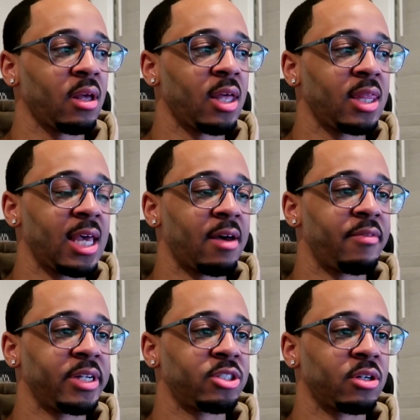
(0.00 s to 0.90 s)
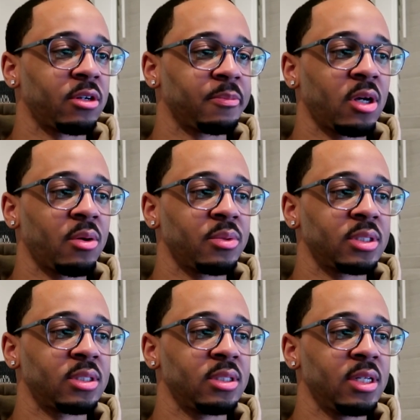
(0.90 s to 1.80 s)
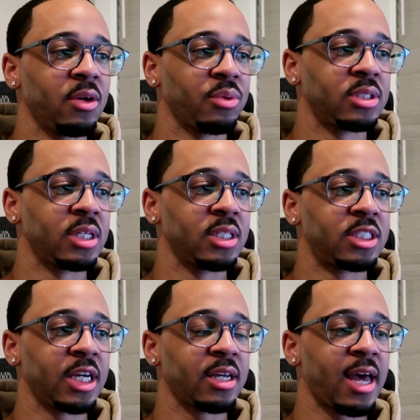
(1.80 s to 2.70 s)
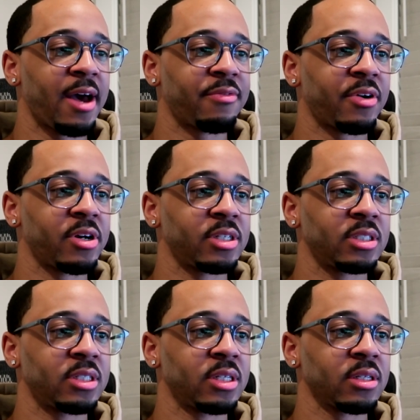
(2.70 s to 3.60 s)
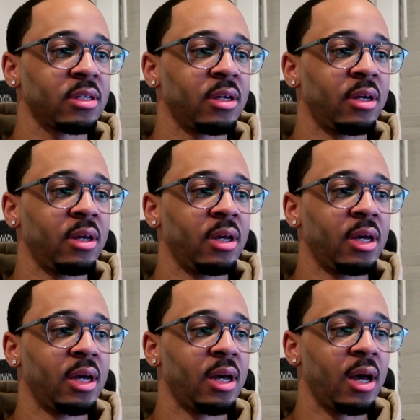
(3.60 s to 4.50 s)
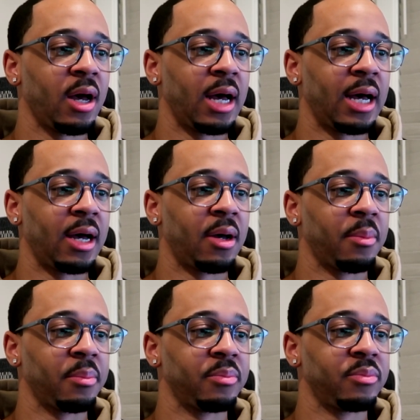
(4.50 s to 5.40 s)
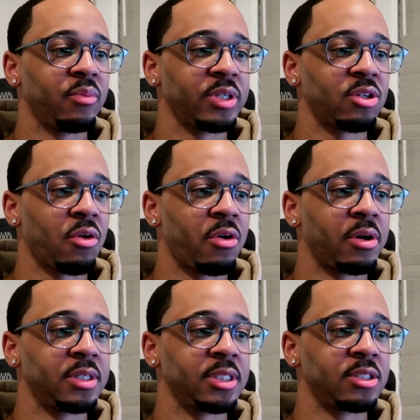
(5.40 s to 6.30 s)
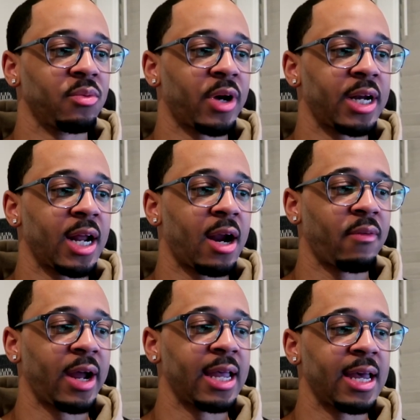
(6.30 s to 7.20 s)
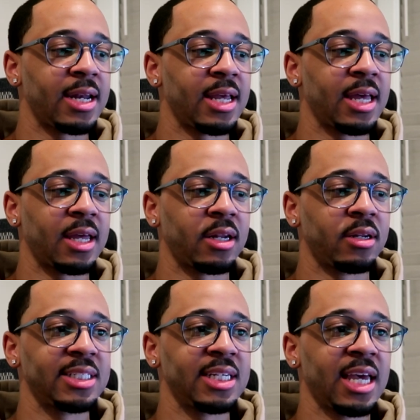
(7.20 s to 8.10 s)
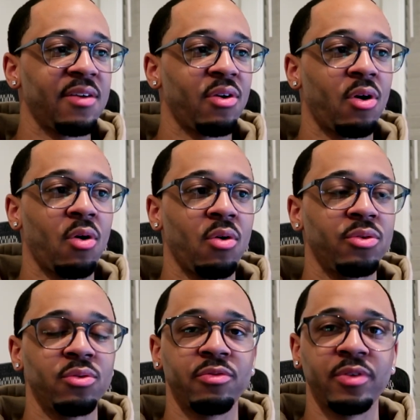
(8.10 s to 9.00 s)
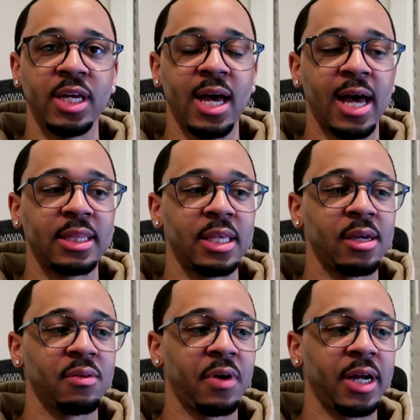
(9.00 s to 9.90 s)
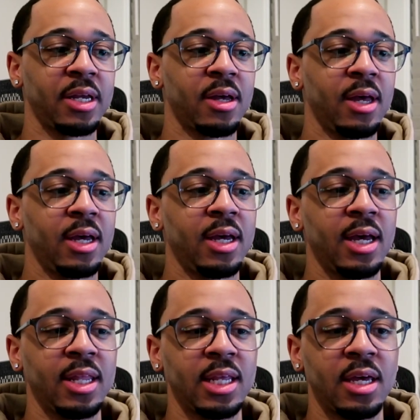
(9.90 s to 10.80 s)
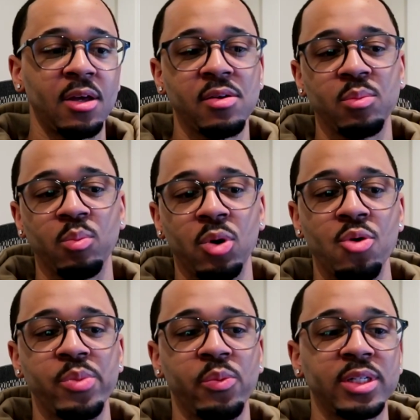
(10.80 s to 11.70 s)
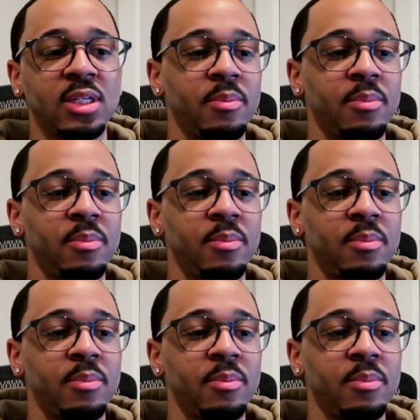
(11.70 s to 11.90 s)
in the adventure. So it was the chick at first, with the oranges and whatnot, right? And then she gave her a whole new fit, I think, right? And then boom, we went to